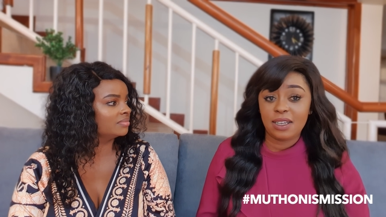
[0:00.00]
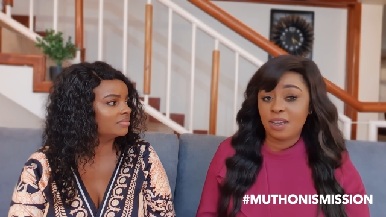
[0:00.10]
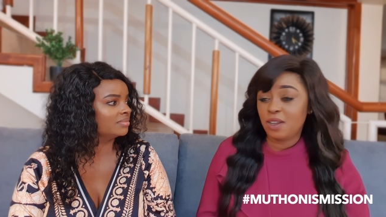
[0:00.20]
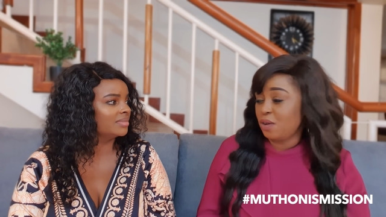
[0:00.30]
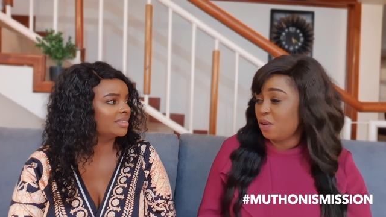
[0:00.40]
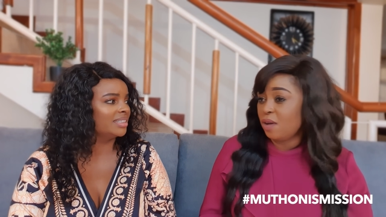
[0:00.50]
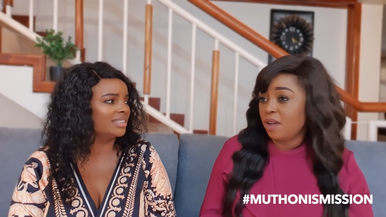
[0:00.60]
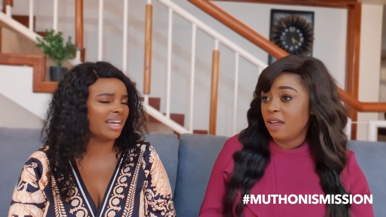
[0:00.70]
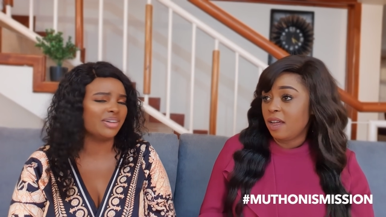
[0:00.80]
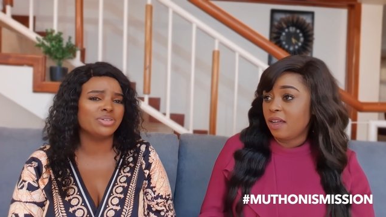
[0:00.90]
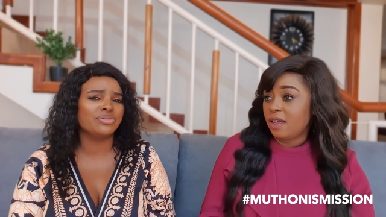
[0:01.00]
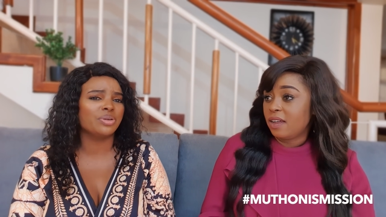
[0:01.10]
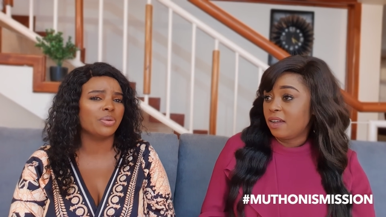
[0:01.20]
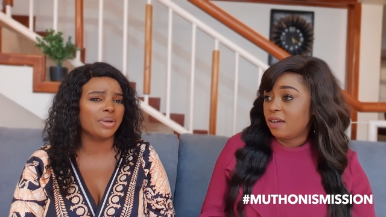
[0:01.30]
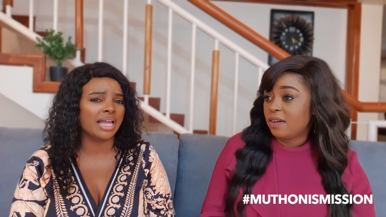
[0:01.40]
Speaker 1: you know yeah out of
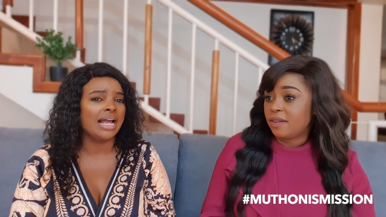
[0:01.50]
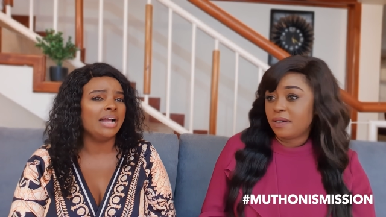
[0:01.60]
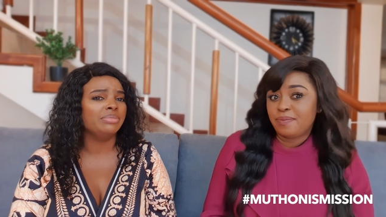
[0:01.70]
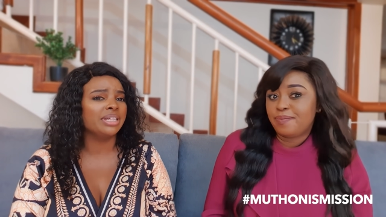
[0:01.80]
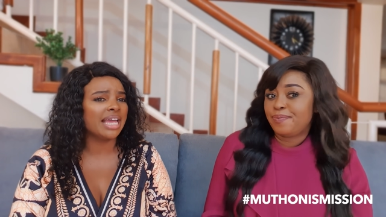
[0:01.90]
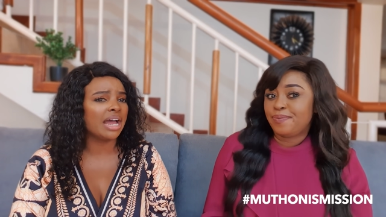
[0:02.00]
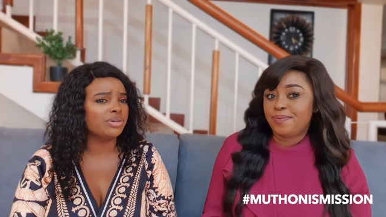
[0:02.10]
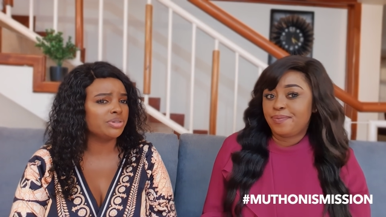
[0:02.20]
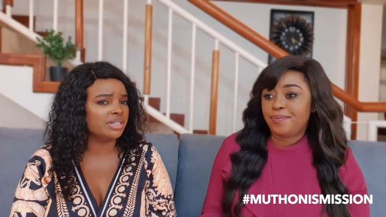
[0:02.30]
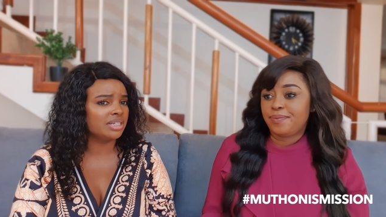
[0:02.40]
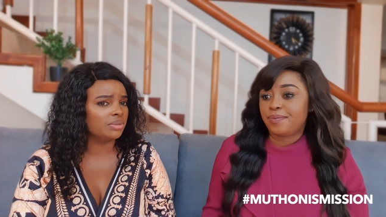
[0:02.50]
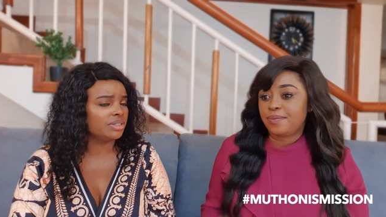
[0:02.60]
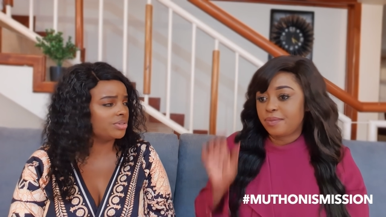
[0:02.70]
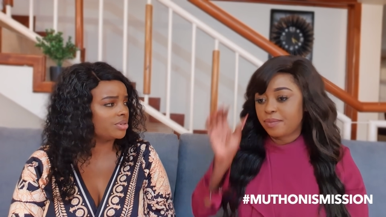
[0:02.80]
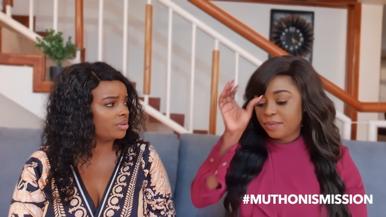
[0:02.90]
nowhere but then how do you deal with
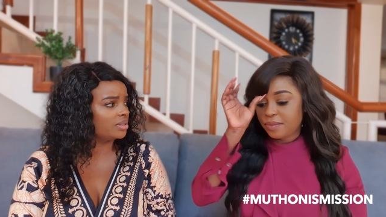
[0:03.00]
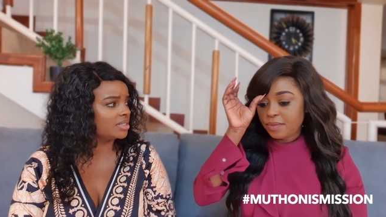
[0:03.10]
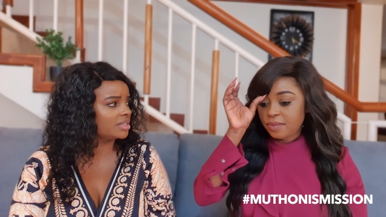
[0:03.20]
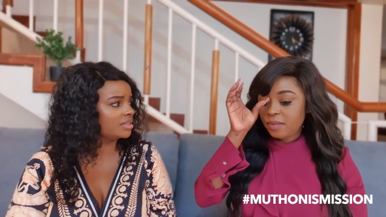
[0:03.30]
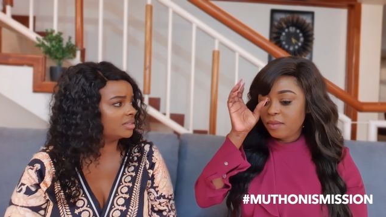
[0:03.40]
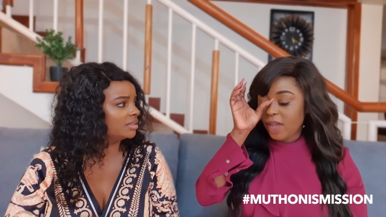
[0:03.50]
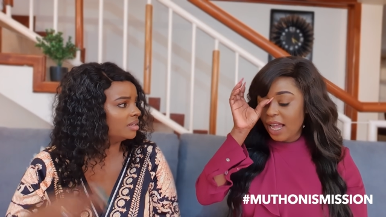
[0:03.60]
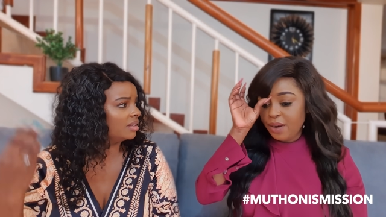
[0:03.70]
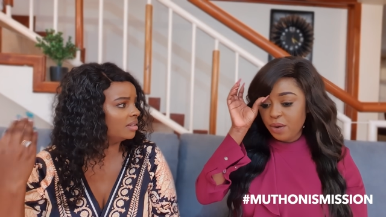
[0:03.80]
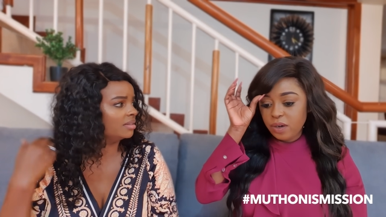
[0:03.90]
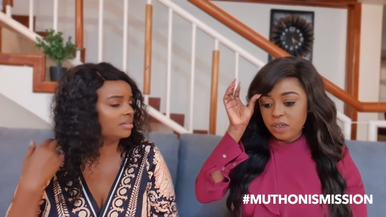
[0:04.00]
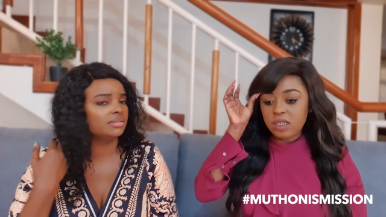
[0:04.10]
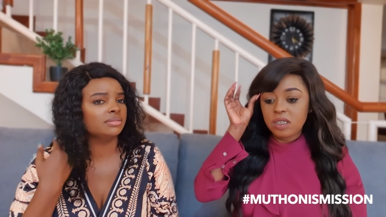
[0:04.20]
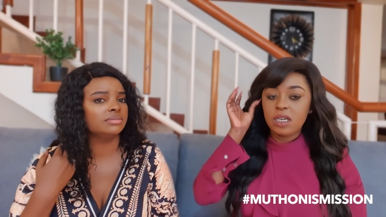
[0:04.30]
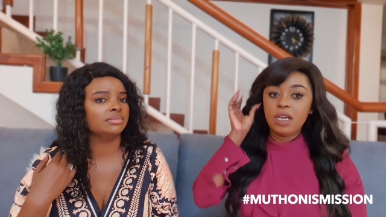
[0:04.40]
trolls I don't,
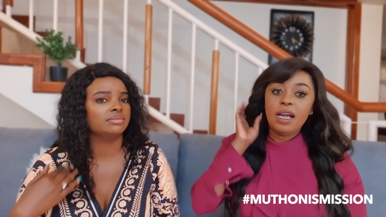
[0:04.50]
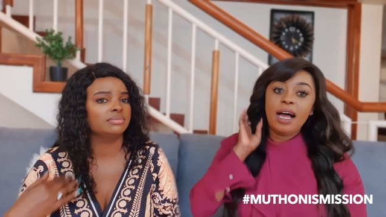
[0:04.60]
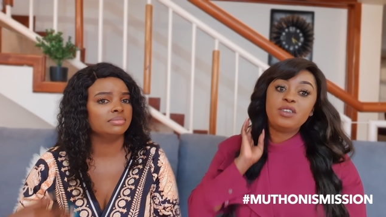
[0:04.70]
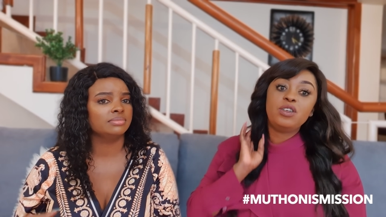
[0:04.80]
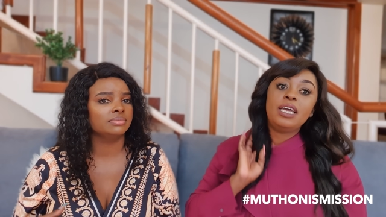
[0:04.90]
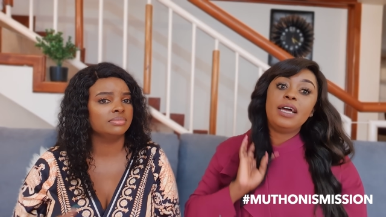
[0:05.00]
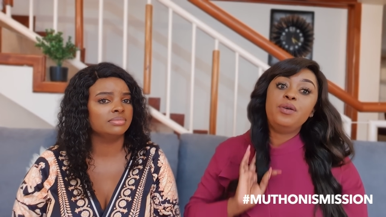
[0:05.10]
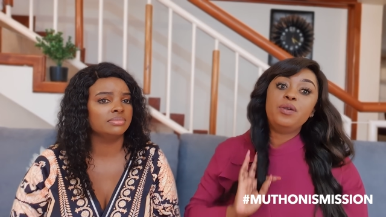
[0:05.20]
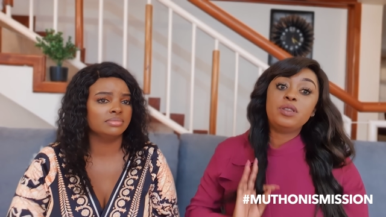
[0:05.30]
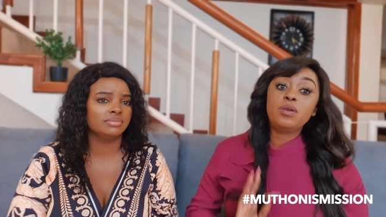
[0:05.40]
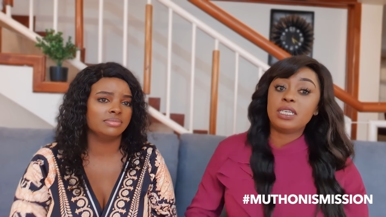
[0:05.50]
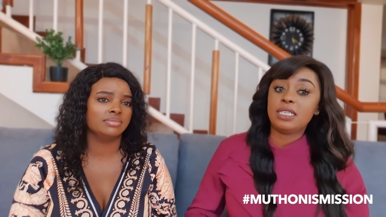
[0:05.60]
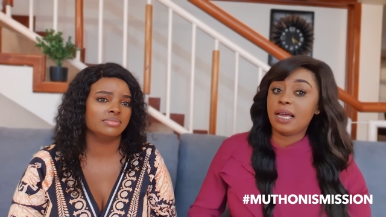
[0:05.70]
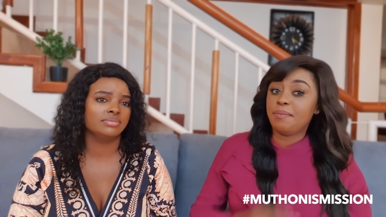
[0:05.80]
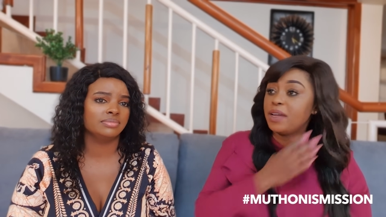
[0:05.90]
actually I don't. There was a
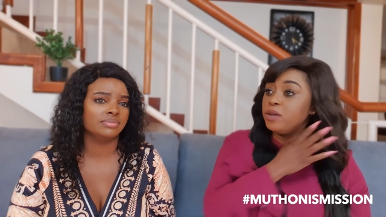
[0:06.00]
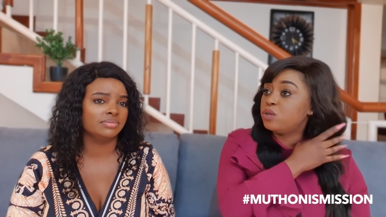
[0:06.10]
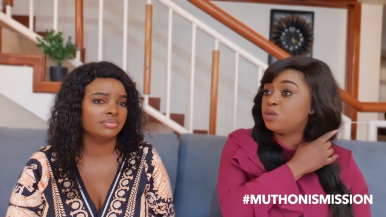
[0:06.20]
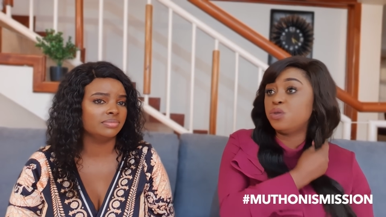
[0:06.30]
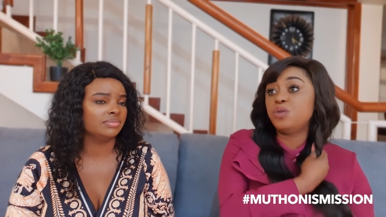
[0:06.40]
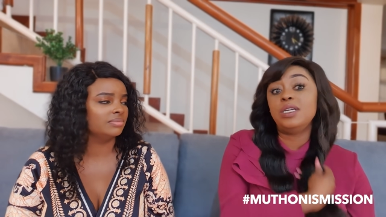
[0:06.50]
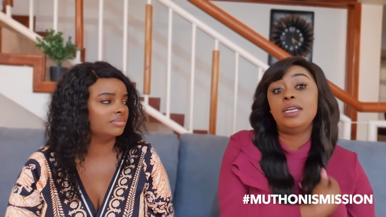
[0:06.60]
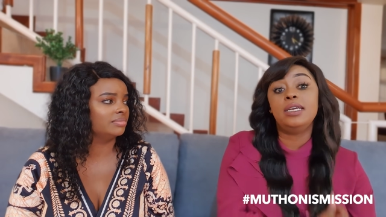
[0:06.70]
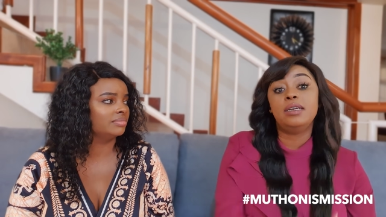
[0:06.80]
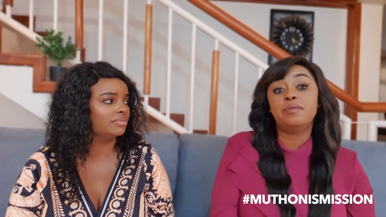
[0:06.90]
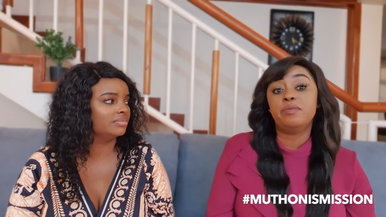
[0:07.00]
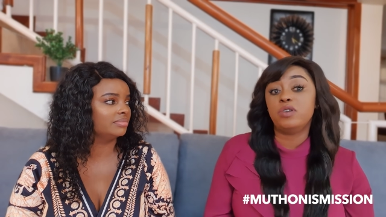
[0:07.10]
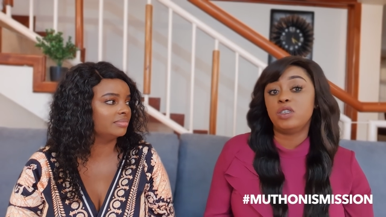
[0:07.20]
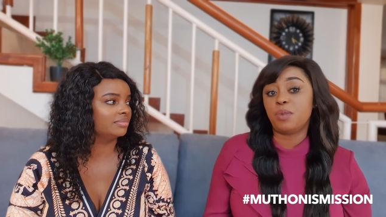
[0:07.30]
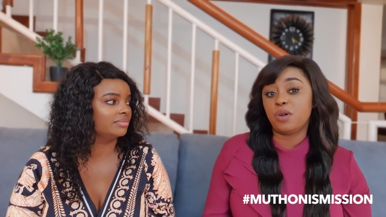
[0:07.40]
time I used to really
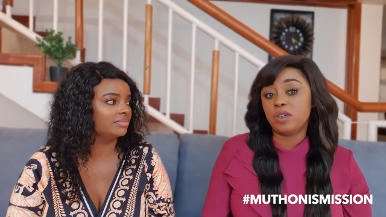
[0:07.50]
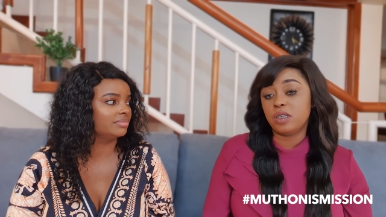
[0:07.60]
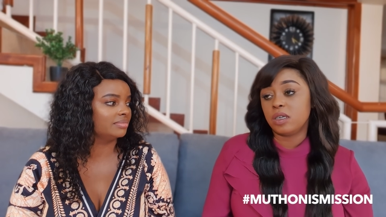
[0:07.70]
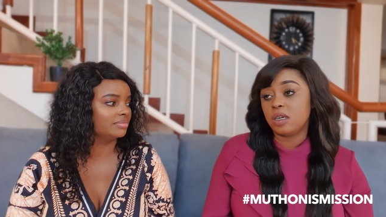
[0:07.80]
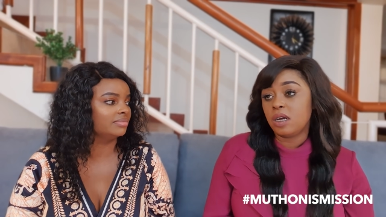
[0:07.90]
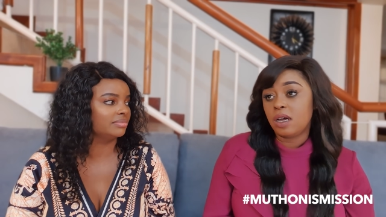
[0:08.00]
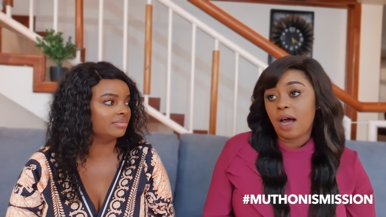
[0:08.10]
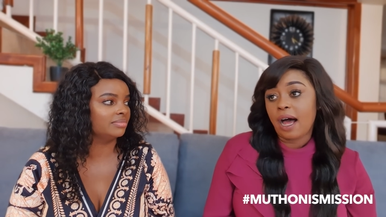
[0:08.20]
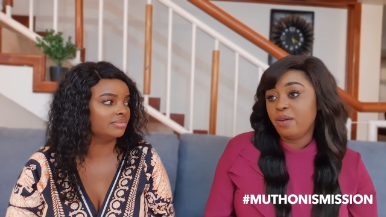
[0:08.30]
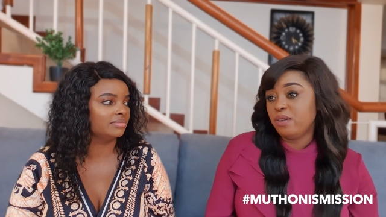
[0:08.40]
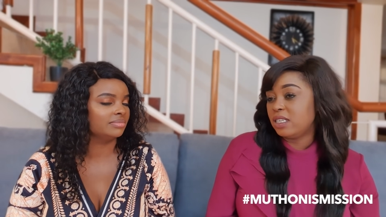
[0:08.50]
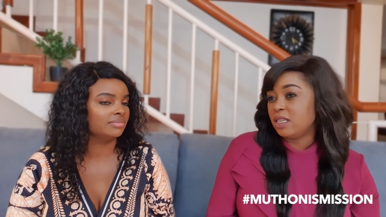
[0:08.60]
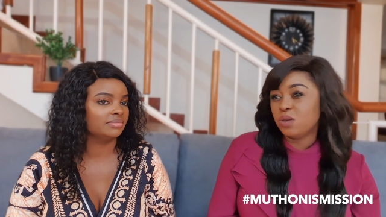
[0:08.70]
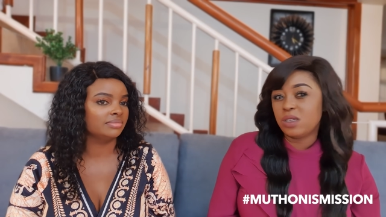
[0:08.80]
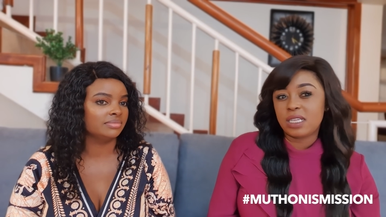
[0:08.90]
respond. I don't see
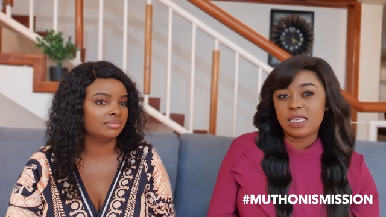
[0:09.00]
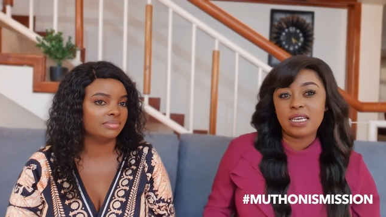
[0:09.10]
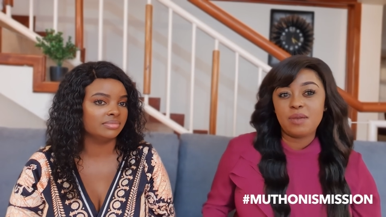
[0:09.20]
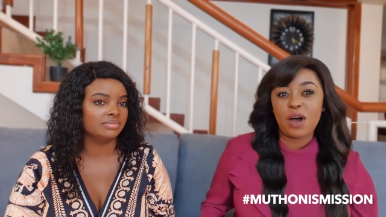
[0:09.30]
those things anymore. I